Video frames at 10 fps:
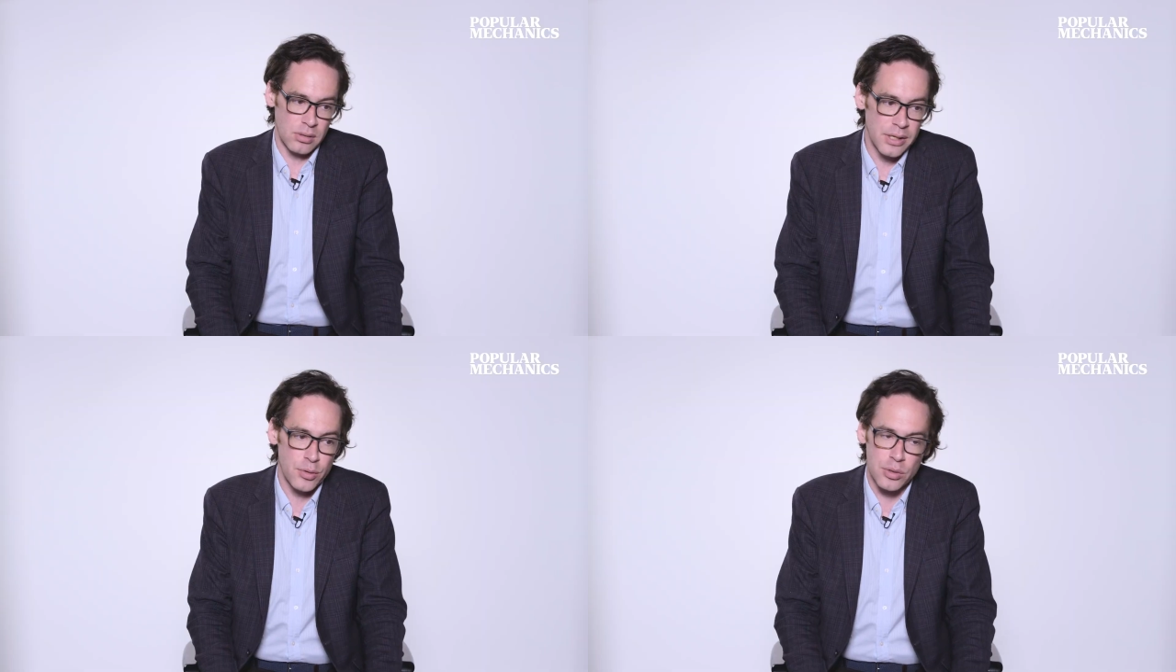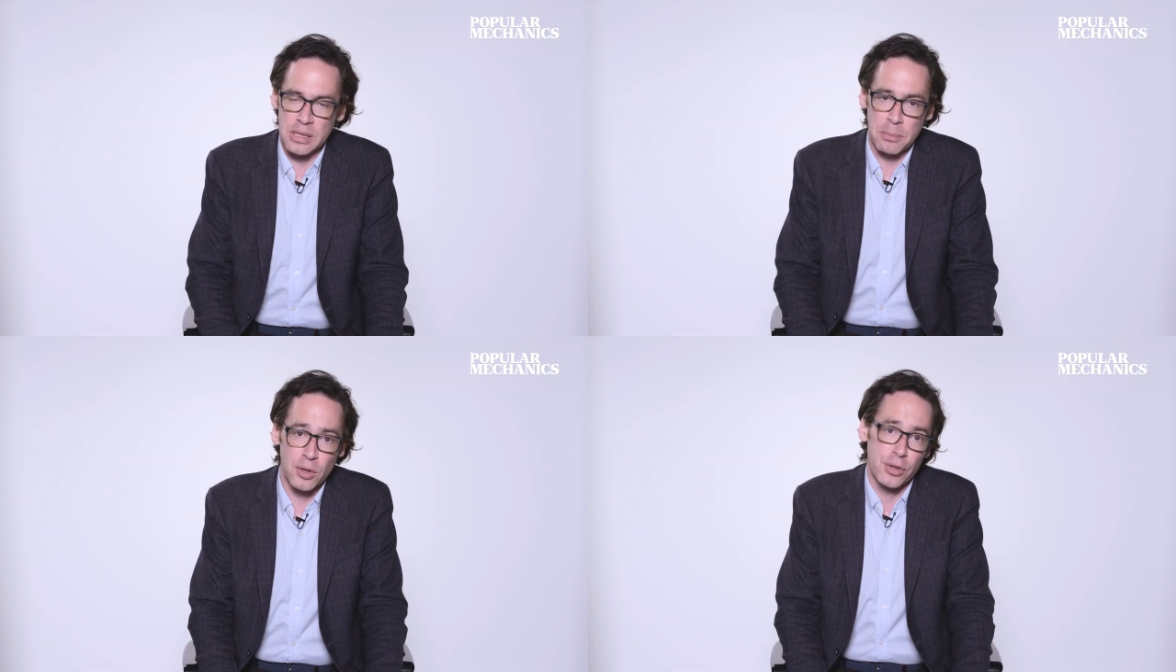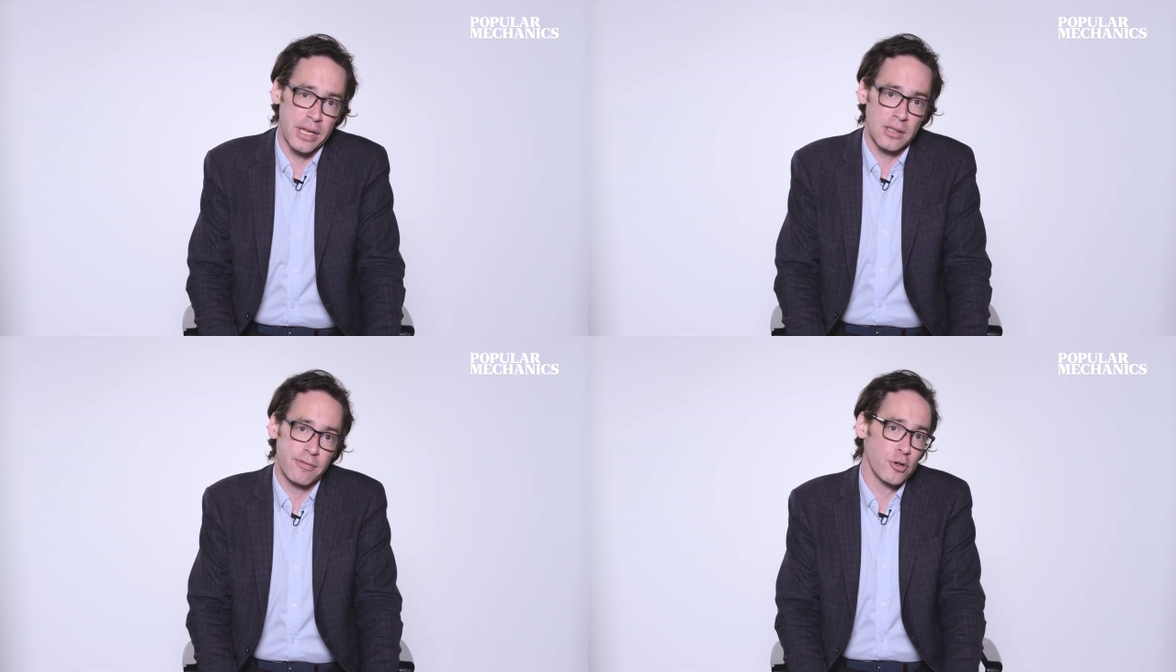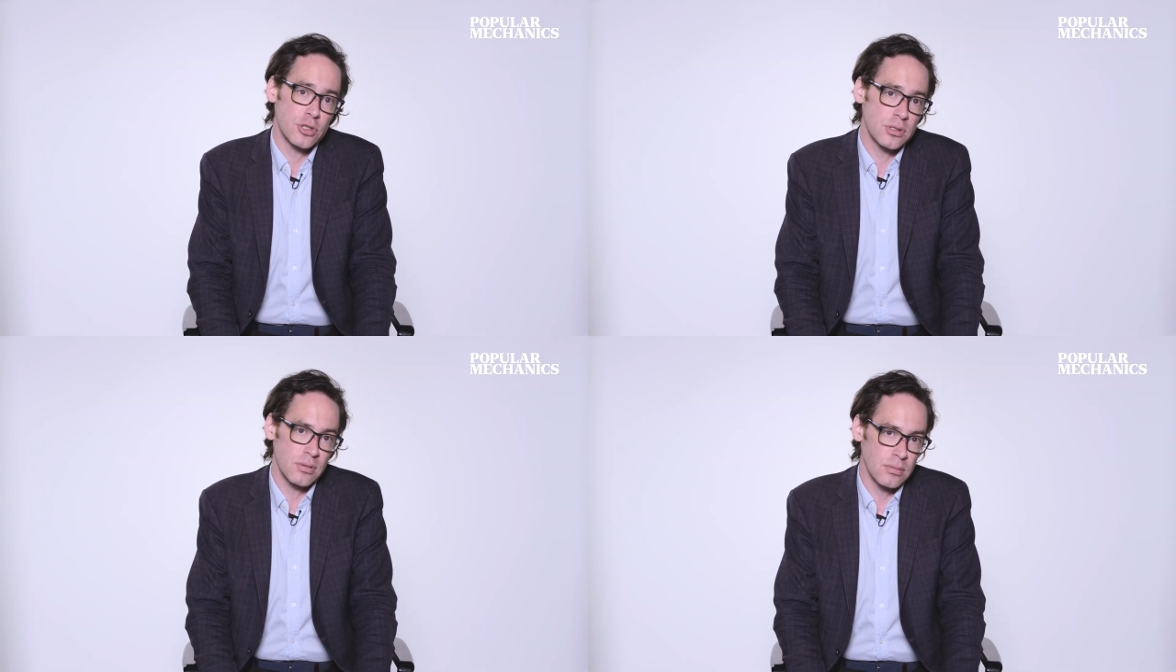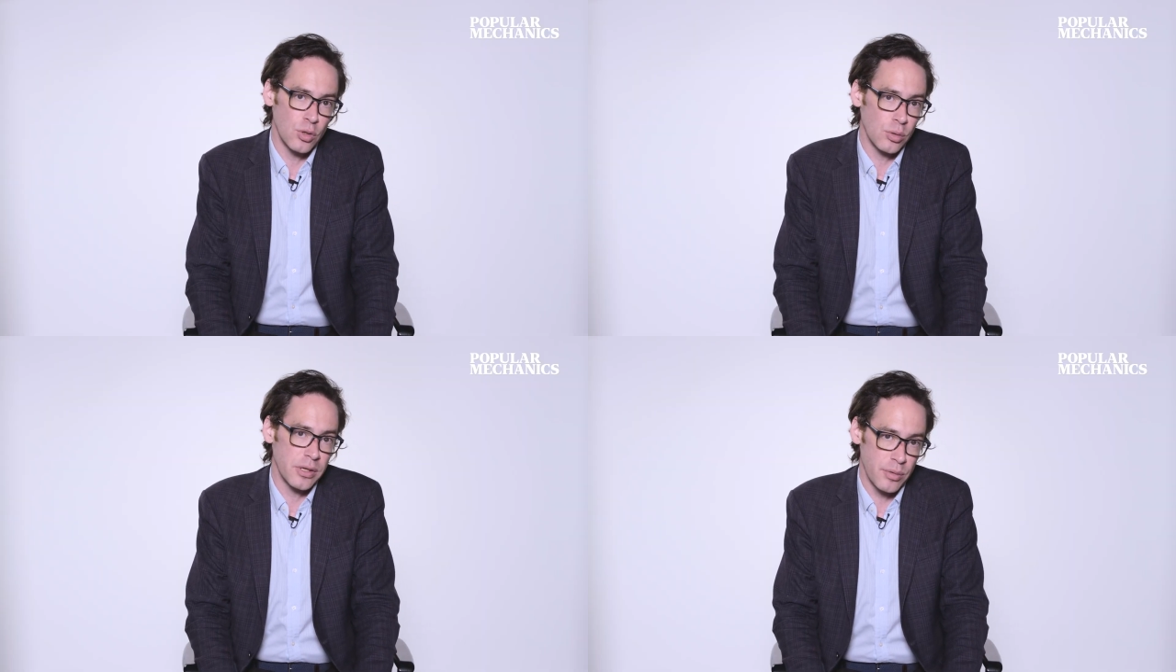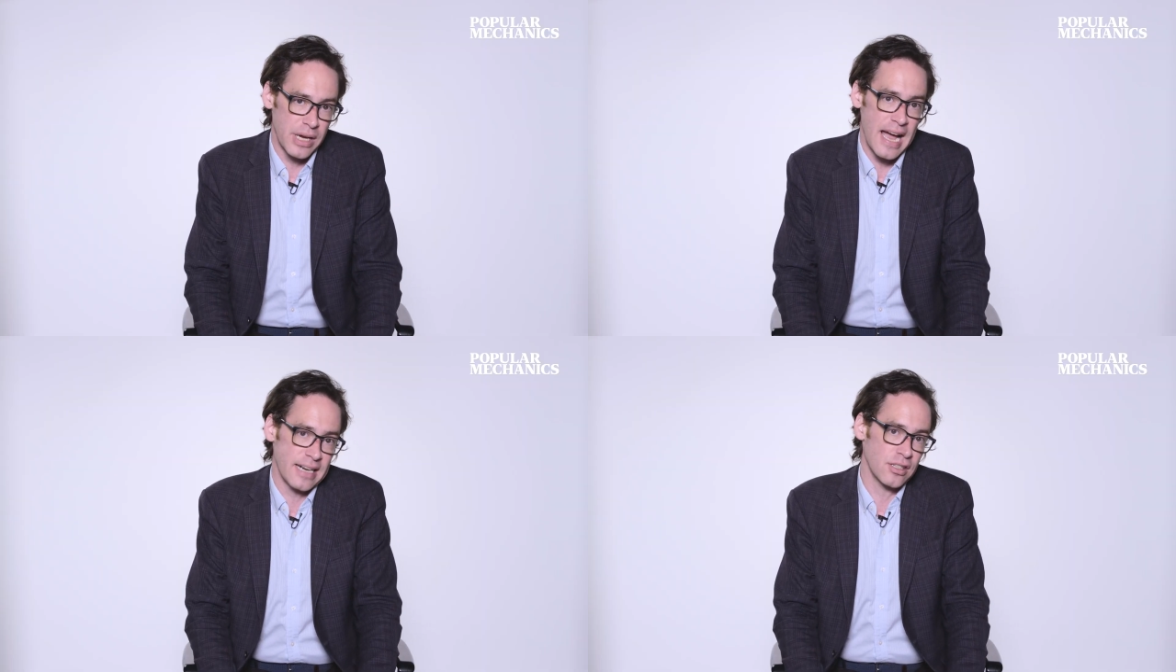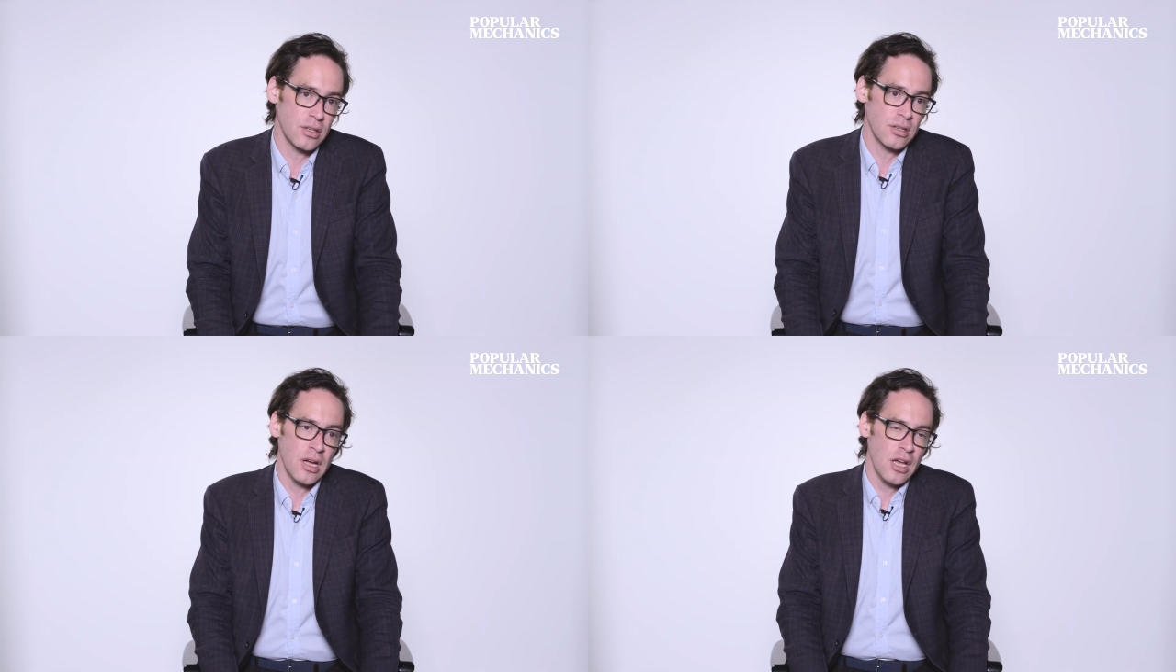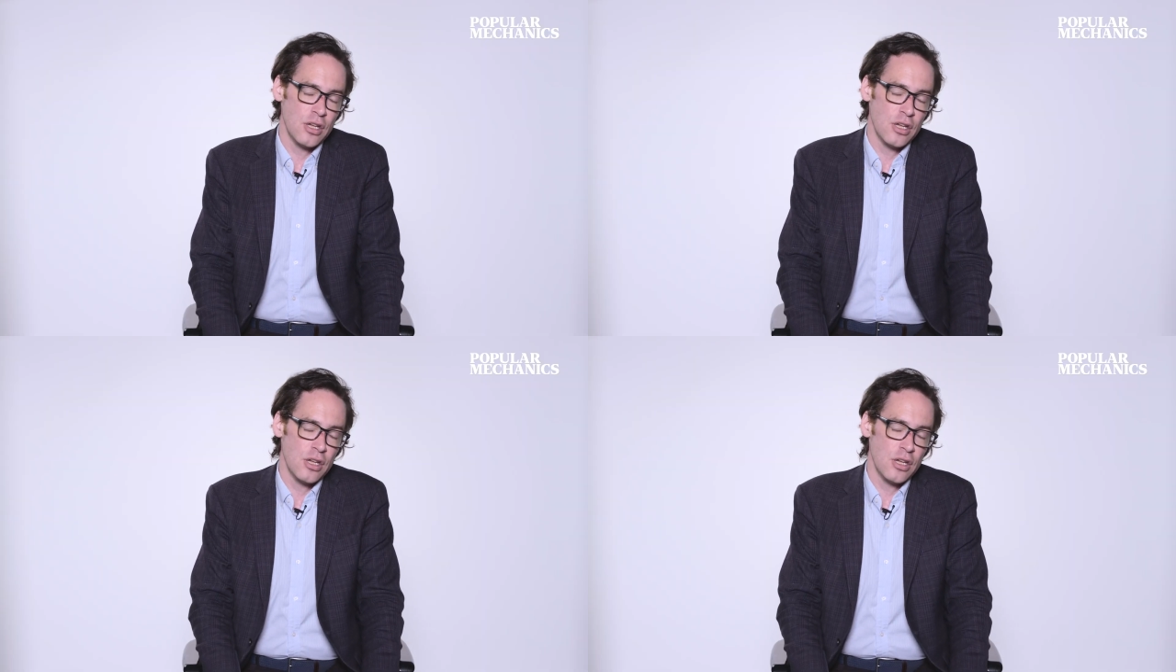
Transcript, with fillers: literally building the first nuclear reactor